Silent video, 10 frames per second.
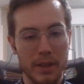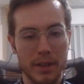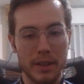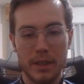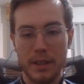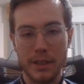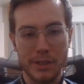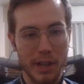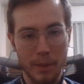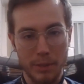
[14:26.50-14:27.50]
you have a
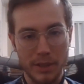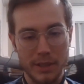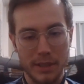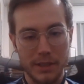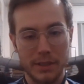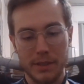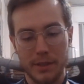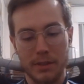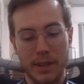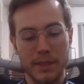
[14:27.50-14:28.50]

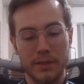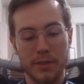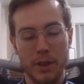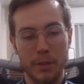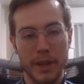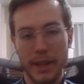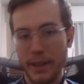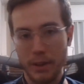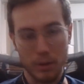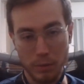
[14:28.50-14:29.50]
joblessness crisis
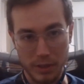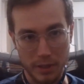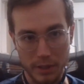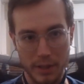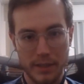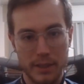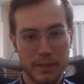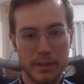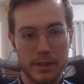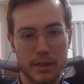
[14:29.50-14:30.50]
followed by a homelessness
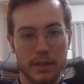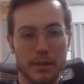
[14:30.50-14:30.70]
crisis.